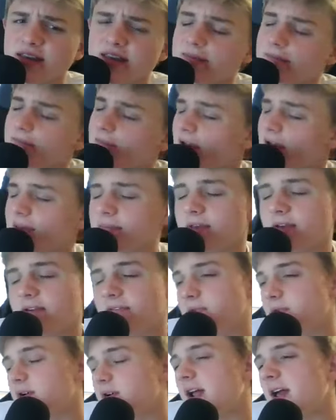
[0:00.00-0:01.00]
He might be a
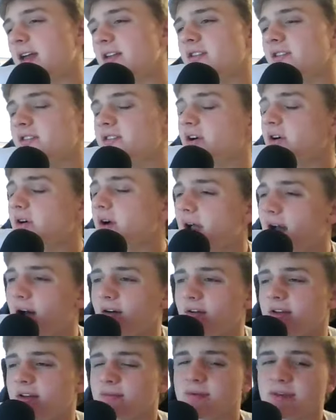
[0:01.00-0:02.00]
forward. I don't know
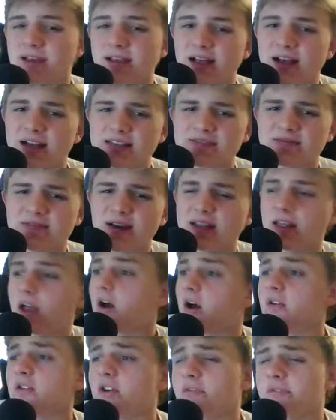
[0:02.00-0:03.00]
how he'll be classified. I
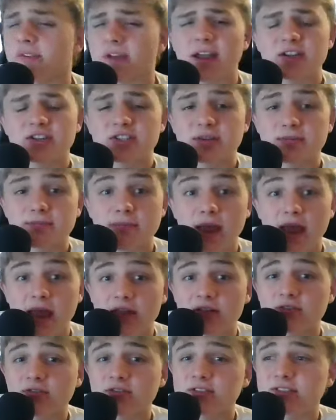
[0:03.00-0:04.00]
don't know if it actually
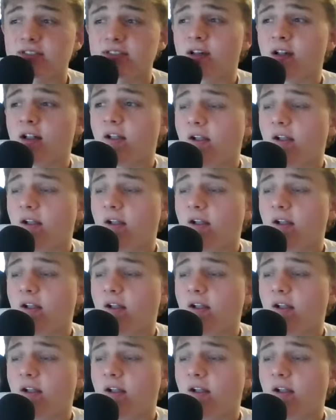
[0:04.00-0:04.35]
matters.